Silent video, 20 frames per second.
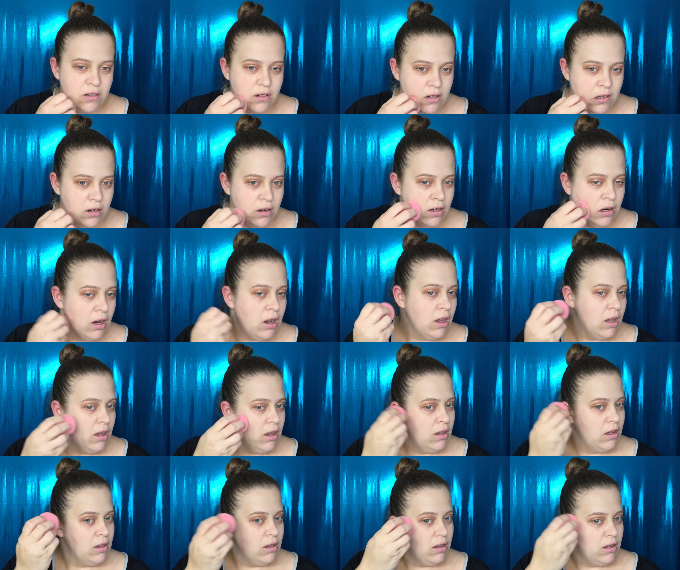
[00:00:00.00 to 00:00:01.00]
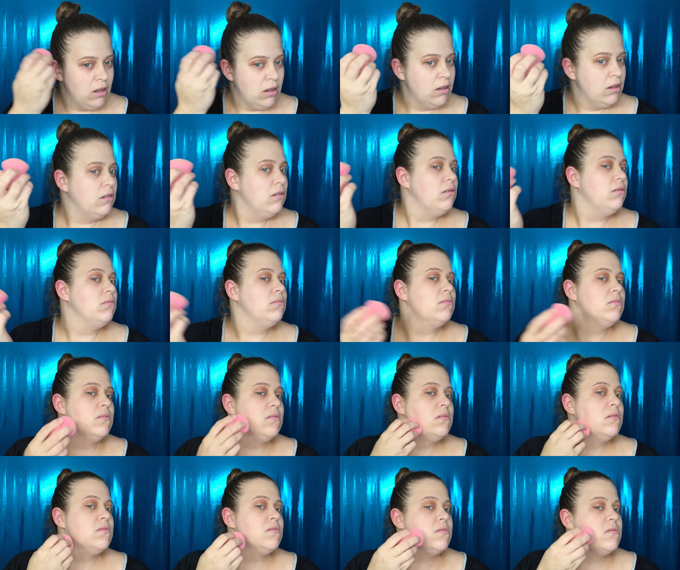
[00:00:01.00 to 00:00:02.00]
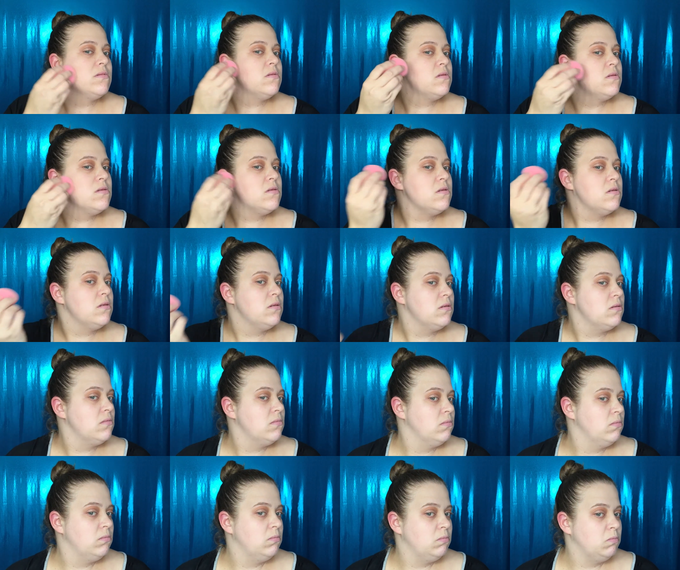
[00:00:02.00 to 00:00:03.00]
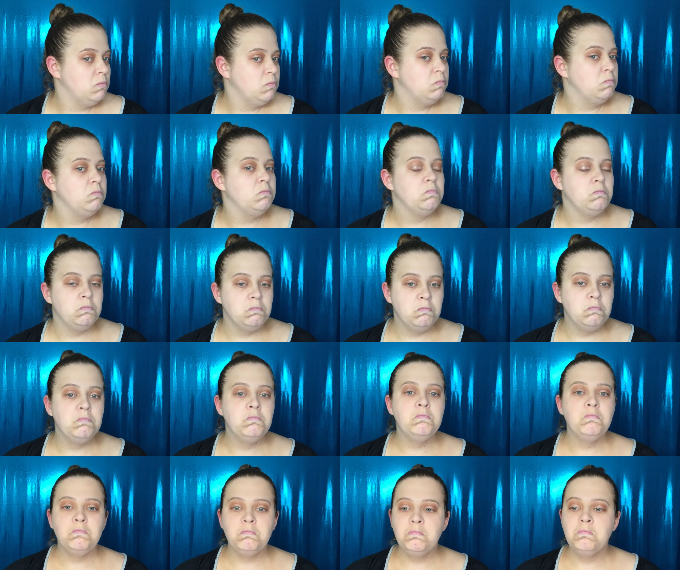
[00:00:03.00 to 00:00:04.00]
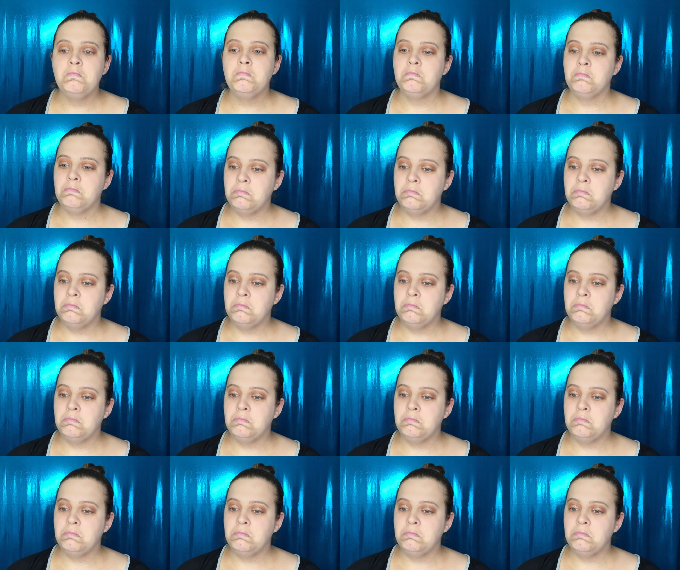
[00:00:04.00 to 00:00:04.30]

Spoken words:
No one is speaking in this clip.